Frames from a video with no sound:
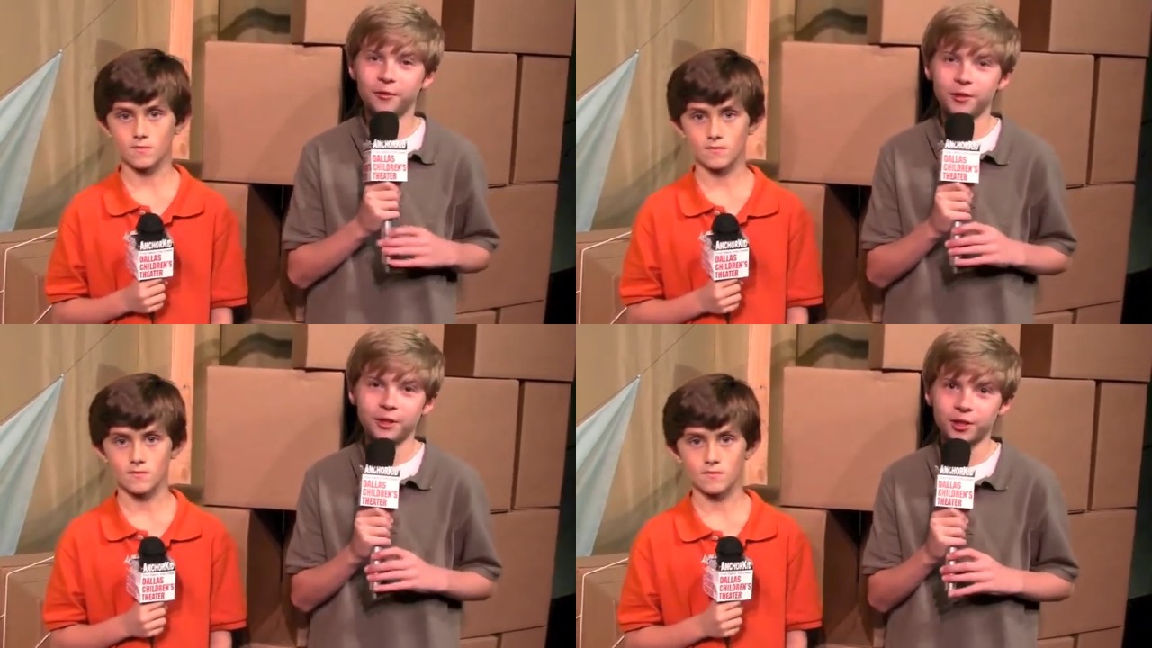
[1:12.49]

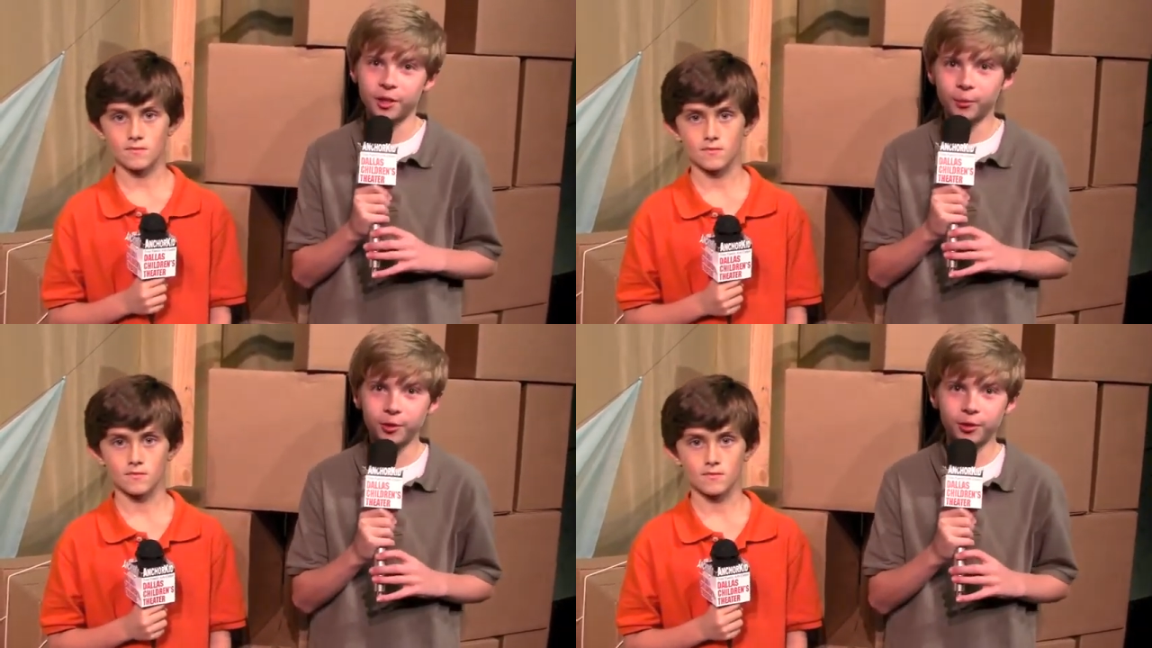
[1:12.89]

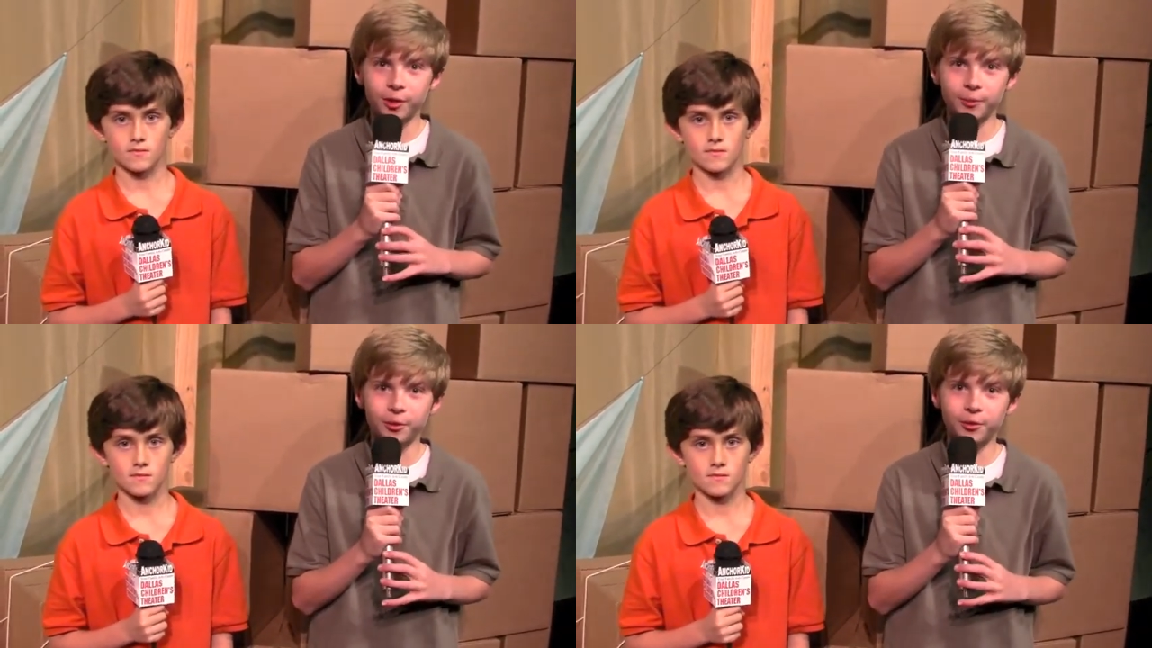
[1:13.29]
Speaker 1: Visit
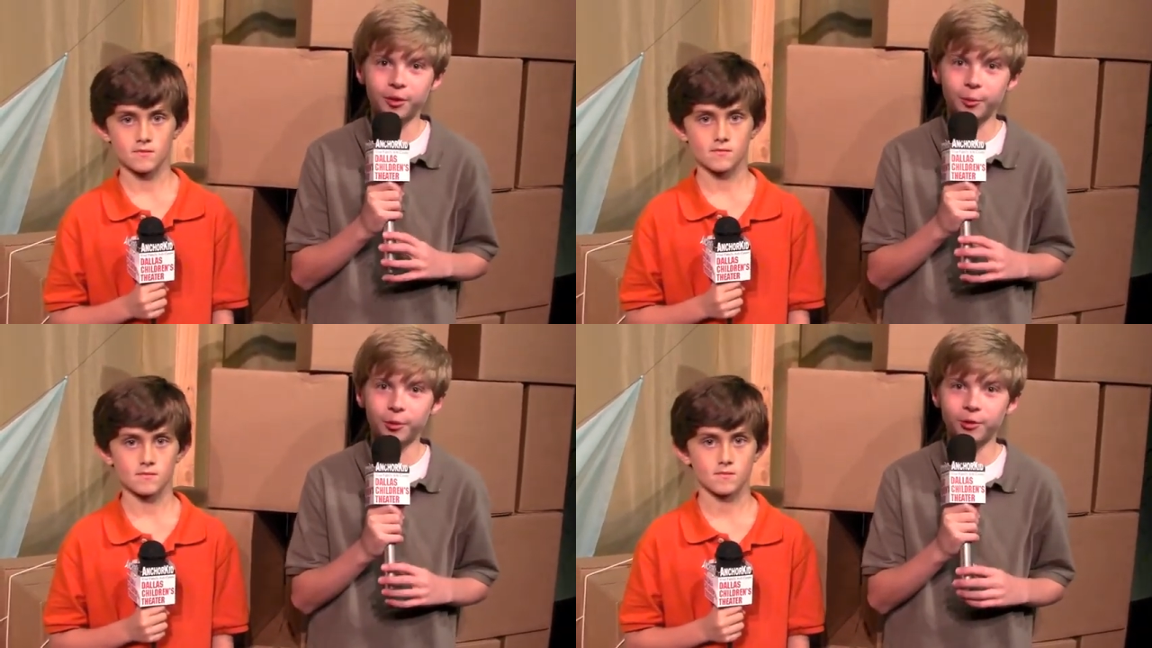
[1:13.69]

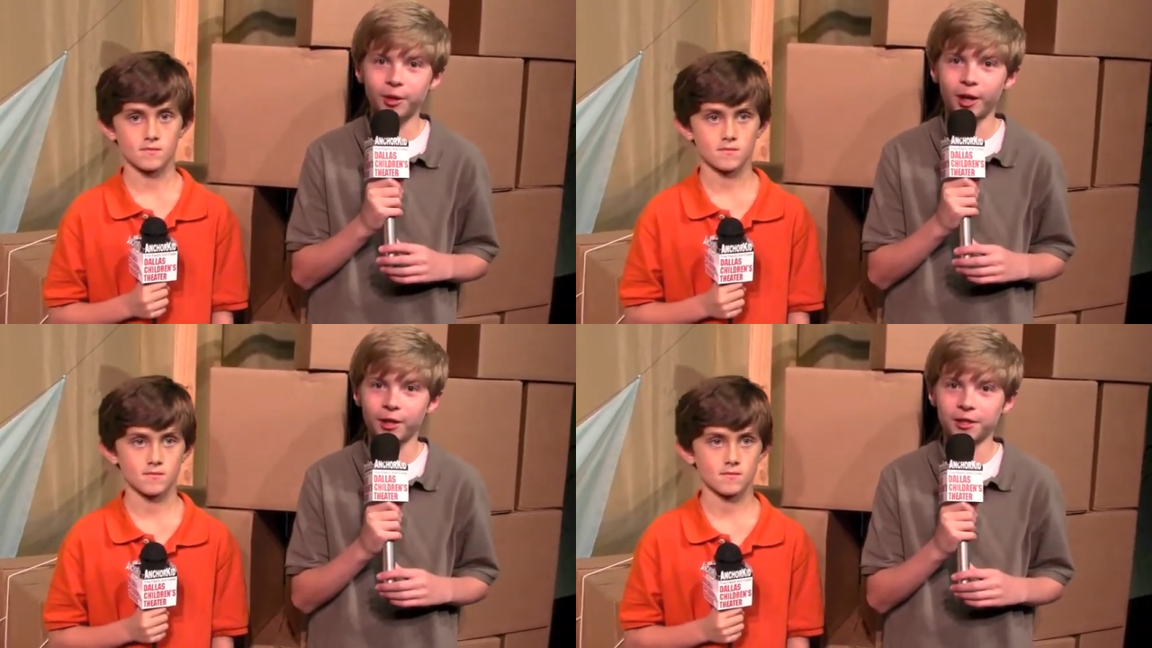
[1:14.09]

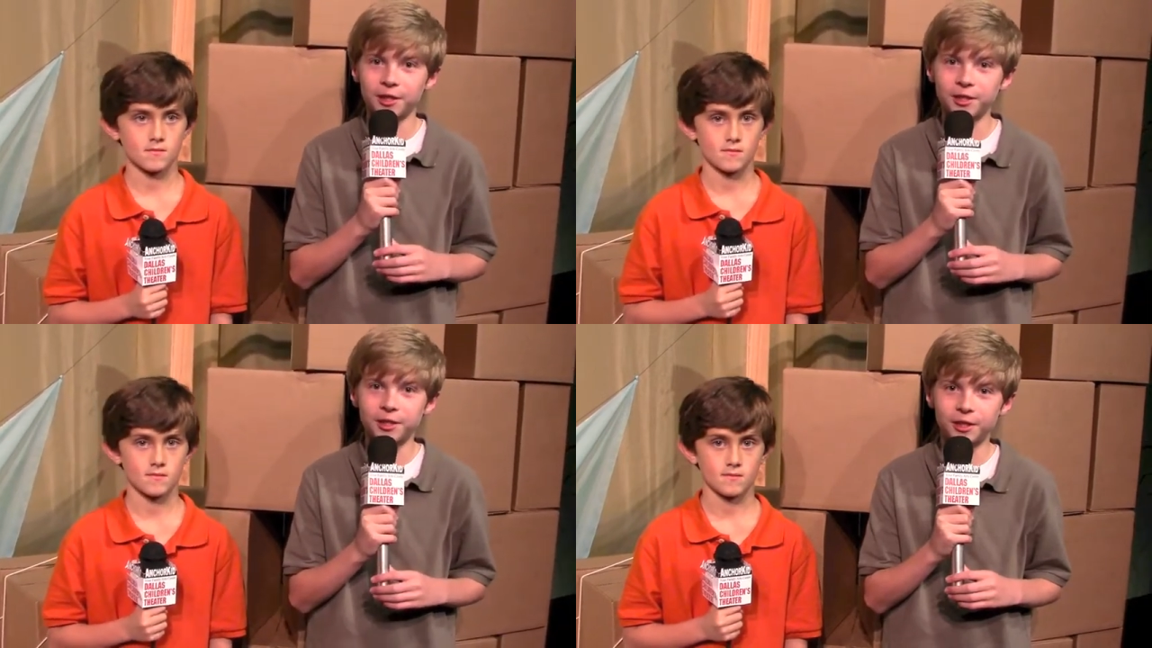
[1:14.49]

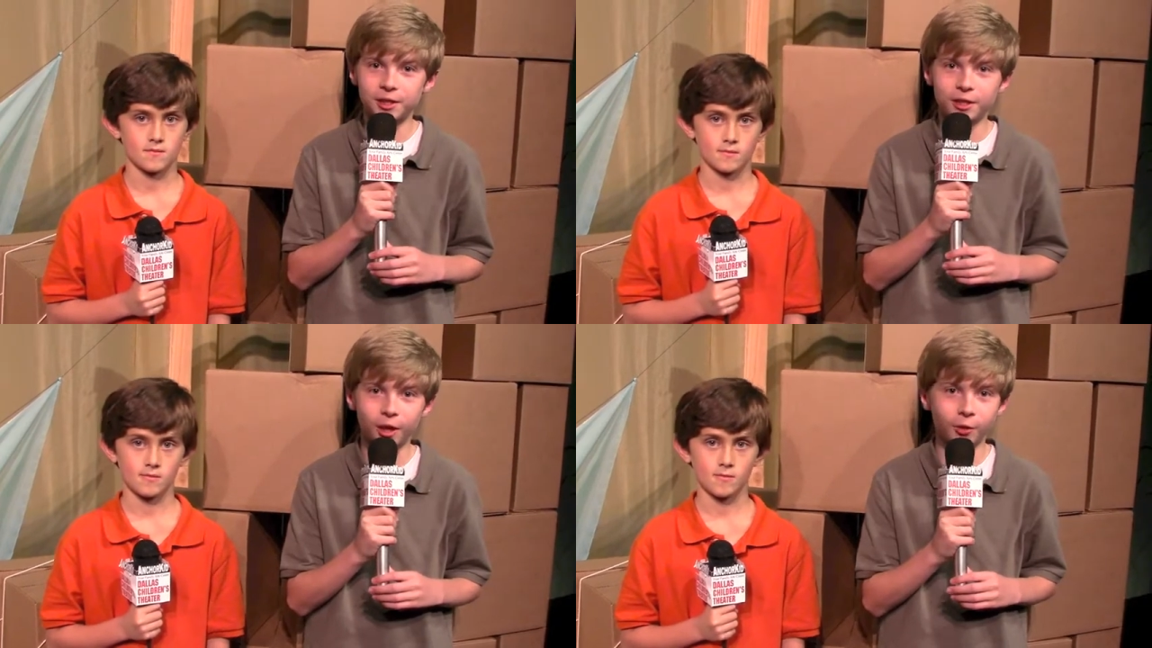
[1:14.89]

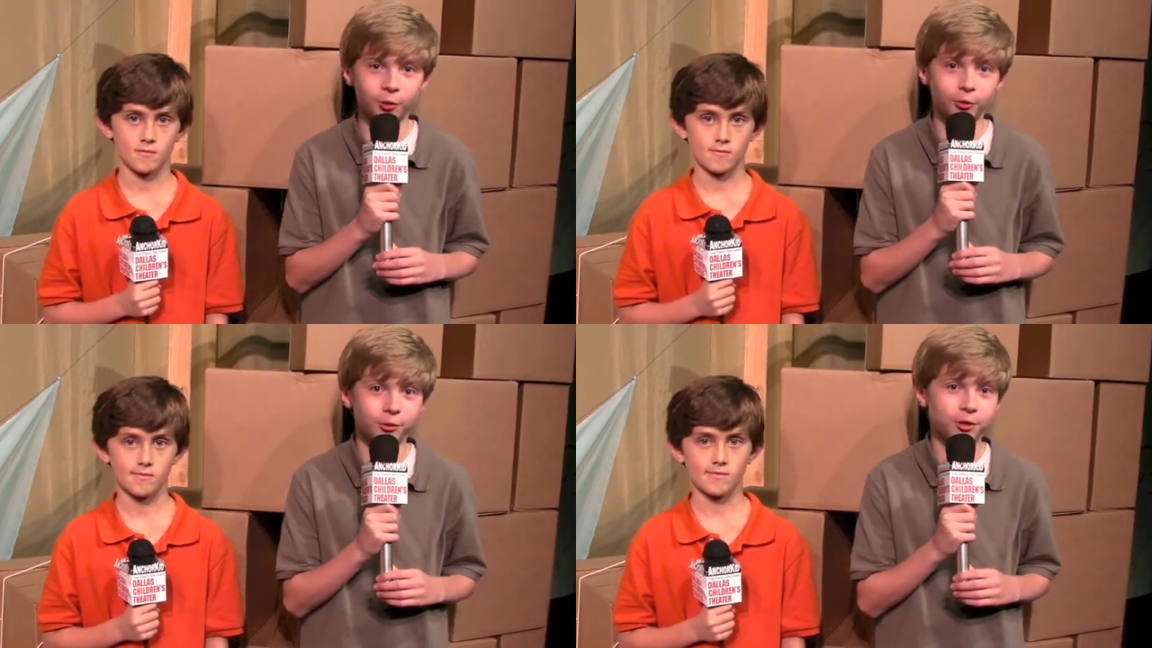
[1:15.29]

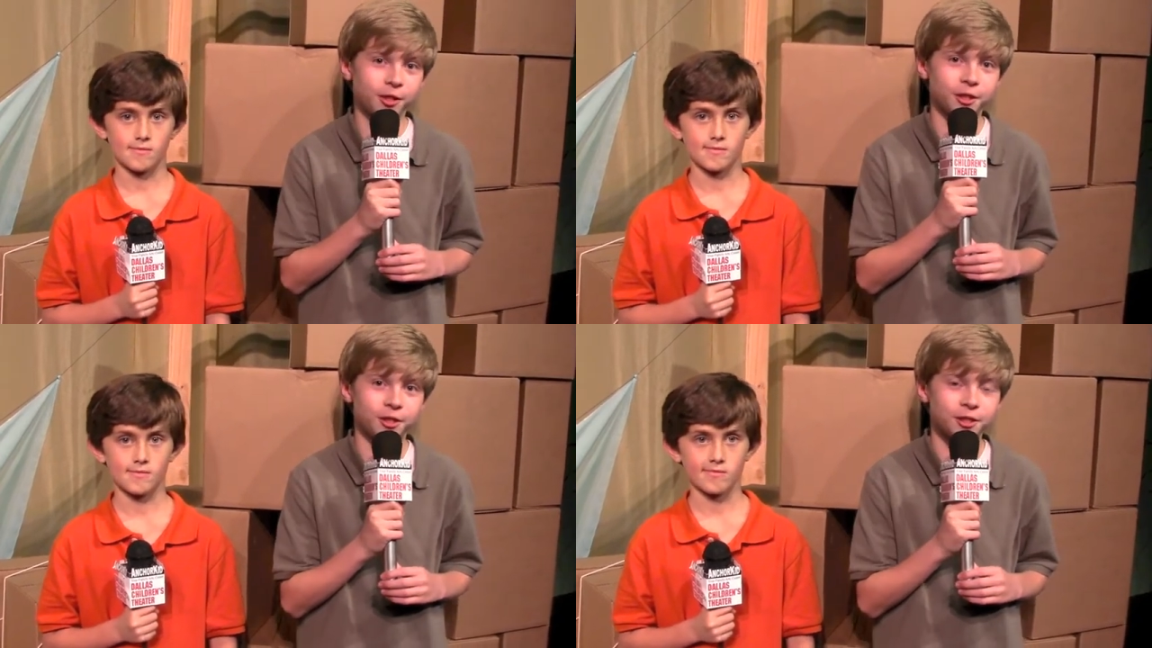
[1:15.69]
www.dct.org for
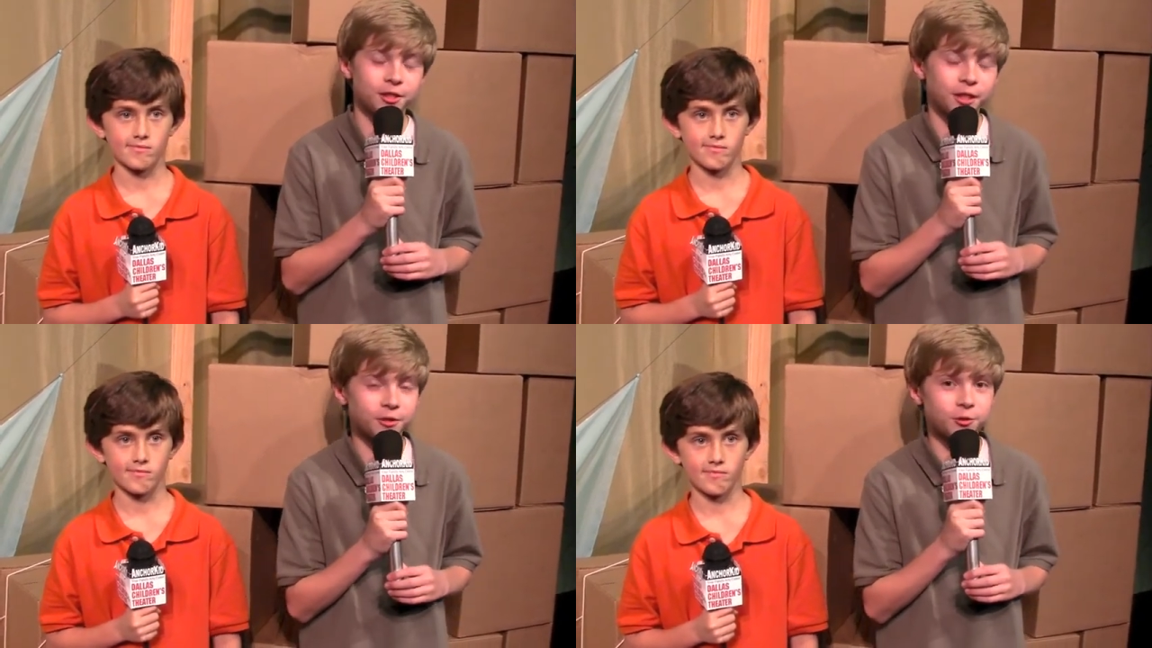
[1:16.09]

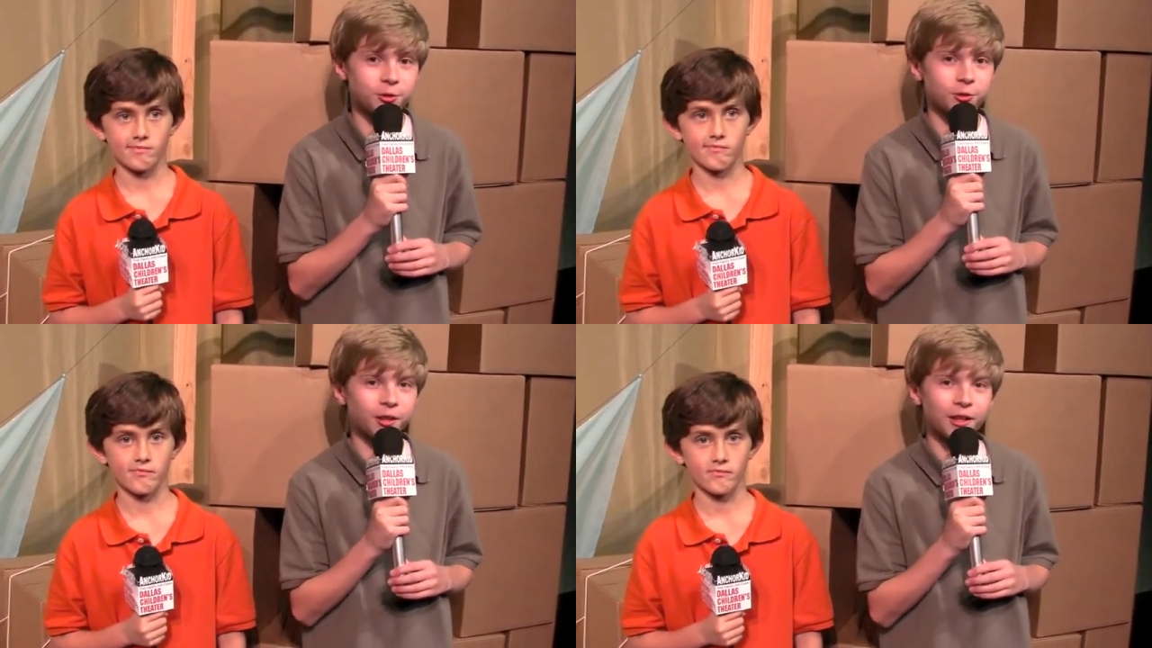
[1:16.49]
tickets. Thanks
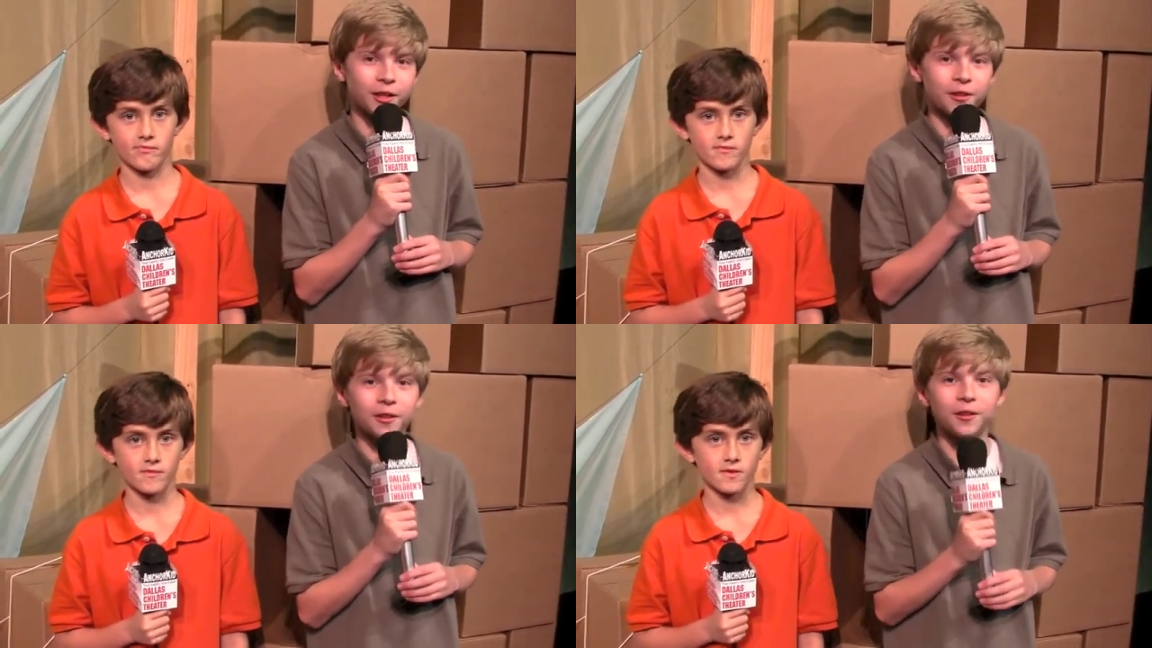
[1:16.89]
for tuning
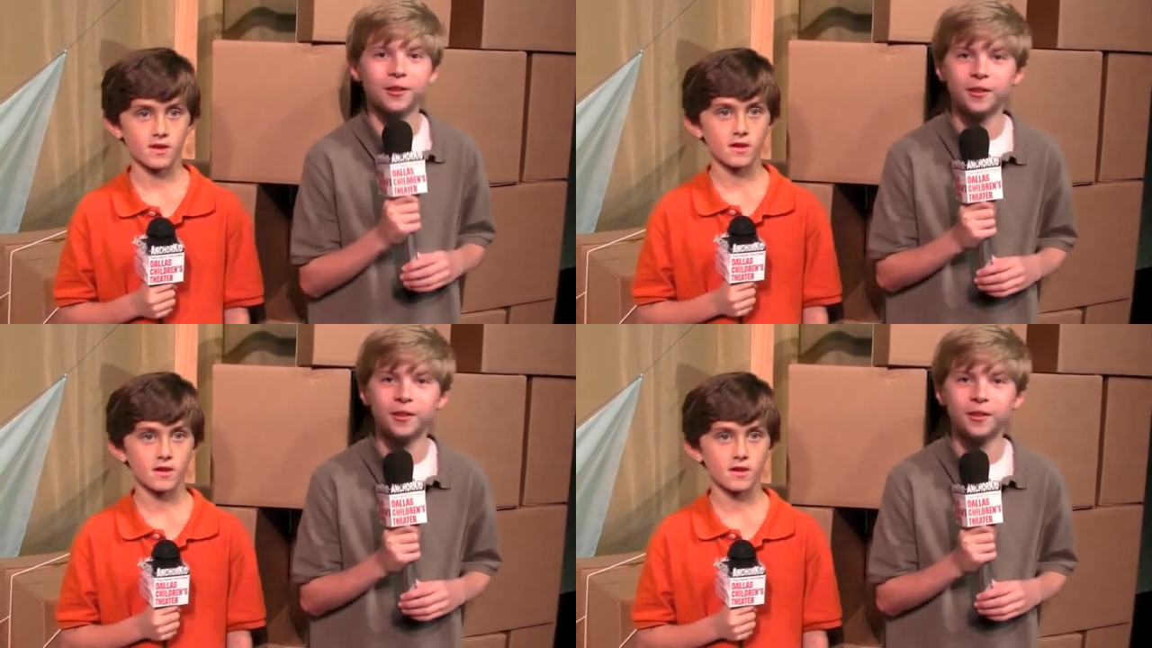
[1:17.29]
in.